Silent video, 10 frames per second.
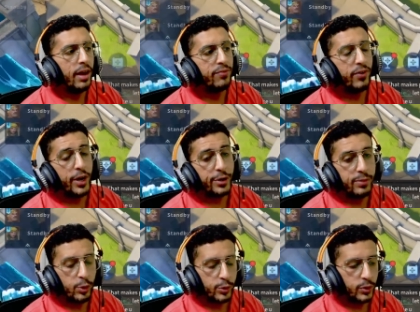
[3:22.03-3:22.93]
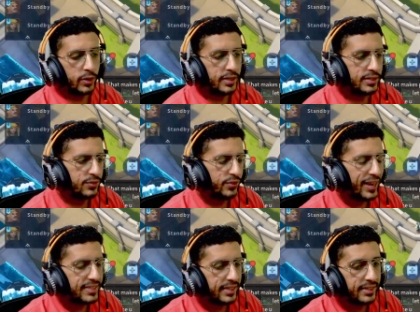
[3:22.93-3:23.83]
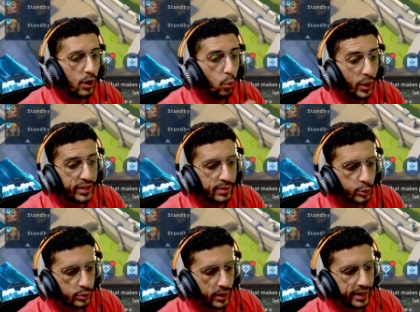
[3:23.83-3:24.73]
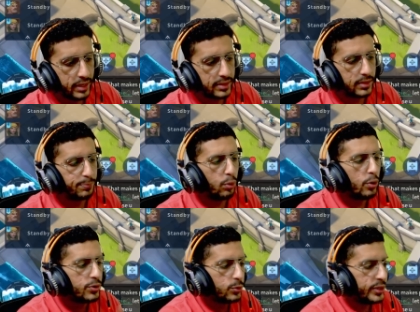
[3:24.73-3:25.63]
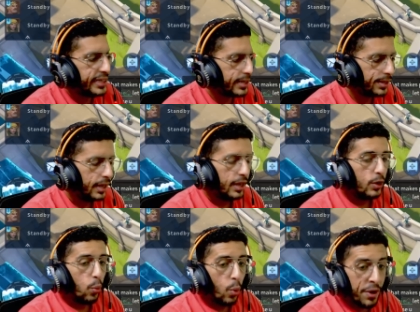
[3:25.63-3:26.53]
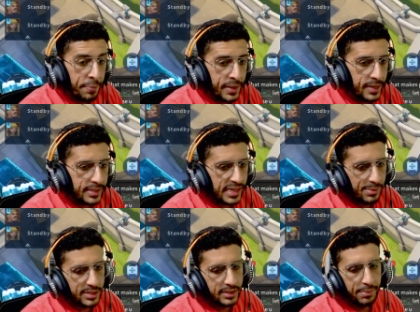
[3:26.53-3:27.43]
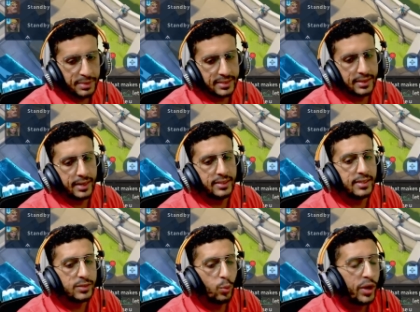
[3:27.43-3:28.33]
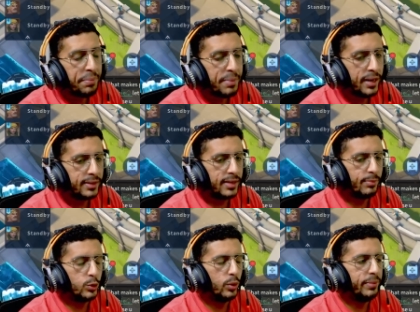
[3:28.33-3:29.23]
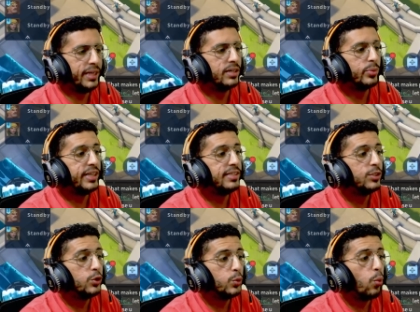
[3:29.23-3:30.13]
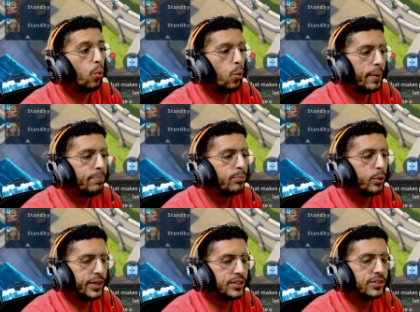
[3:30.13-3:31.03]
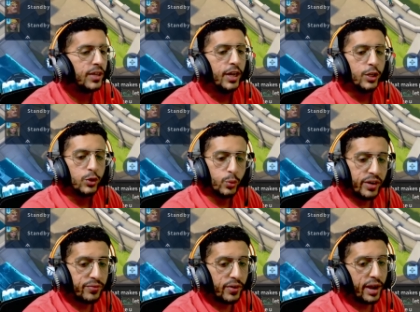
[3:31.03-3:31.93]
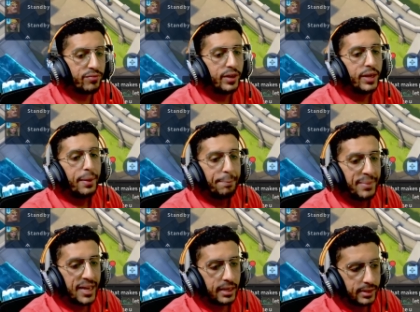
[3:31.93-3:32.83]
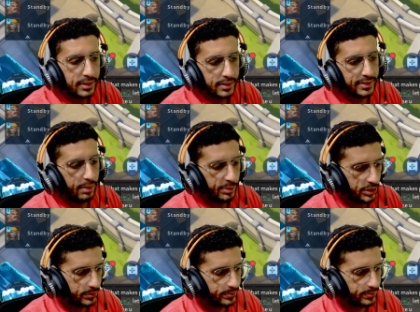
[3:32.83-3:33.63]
fire immortal is facing a wind immortal and he's supposed to deal 1 million damage, that means that this 1 million damage will be increased to 1.25 million damage.